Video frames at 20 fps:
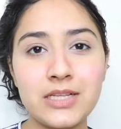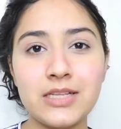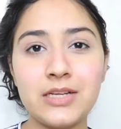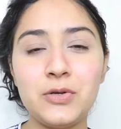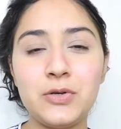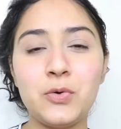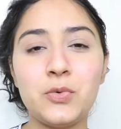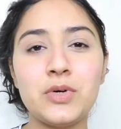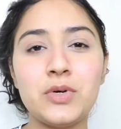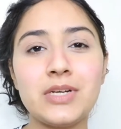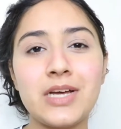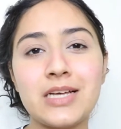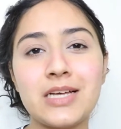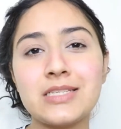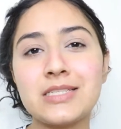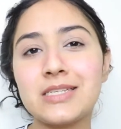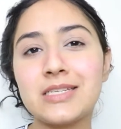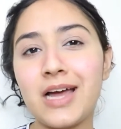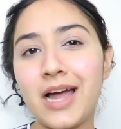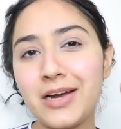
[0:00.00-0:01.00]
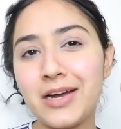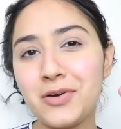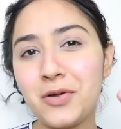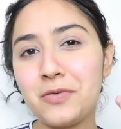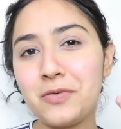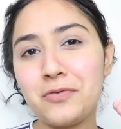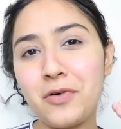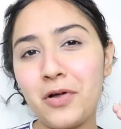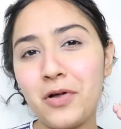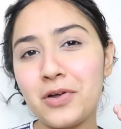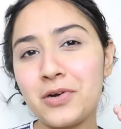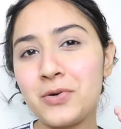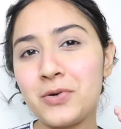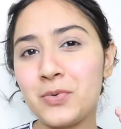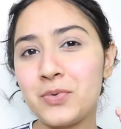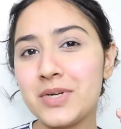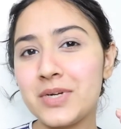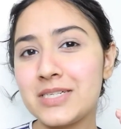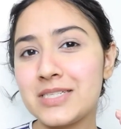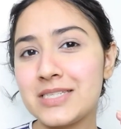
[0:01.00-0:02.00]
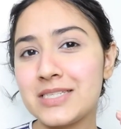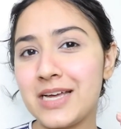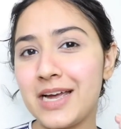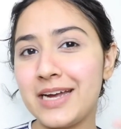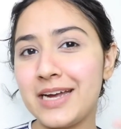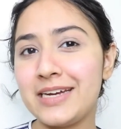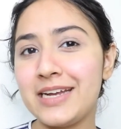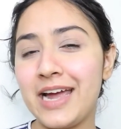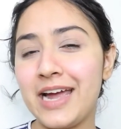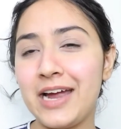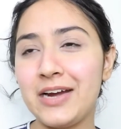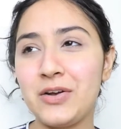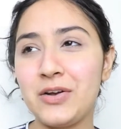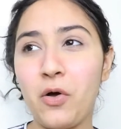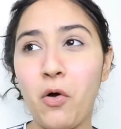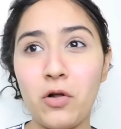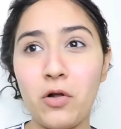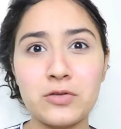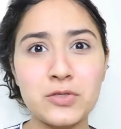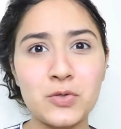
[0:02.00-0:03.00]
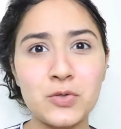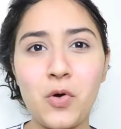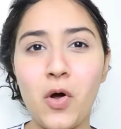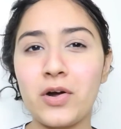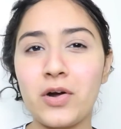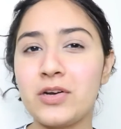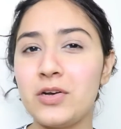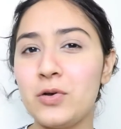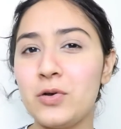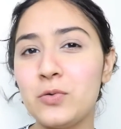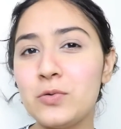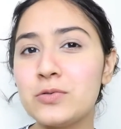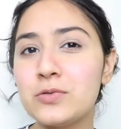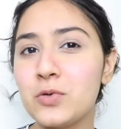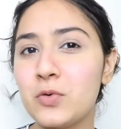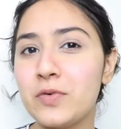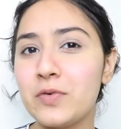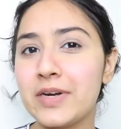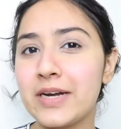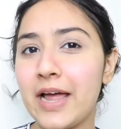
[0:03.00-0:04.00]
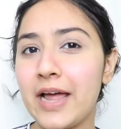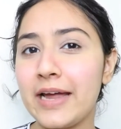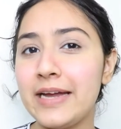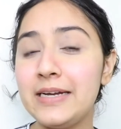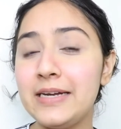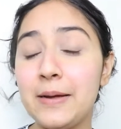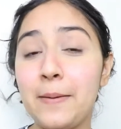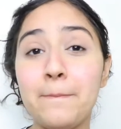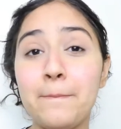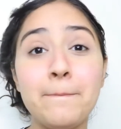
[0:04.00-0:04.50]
the donut has kind of fallen to its side and also got loose overnight,